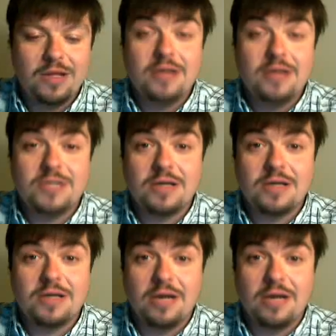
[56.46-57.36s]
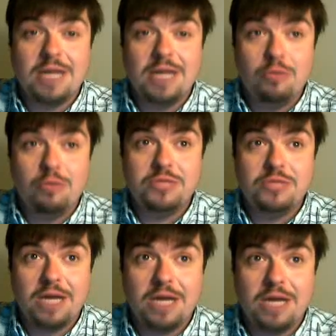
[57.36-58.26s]
She's going to get a boob
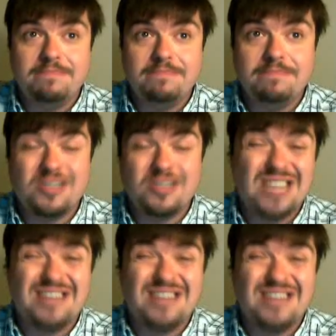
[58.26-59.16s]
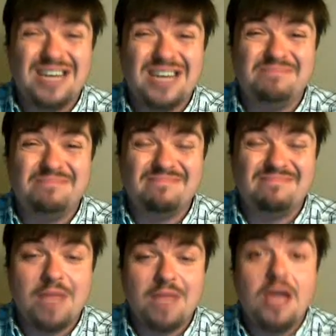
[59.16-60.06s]
job for the second time.
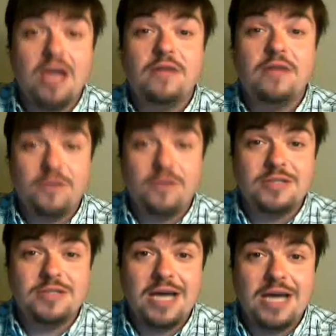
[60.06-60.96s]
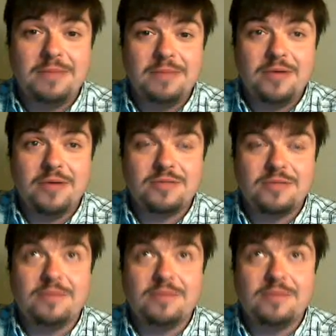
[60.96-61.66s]
First time, it was, well,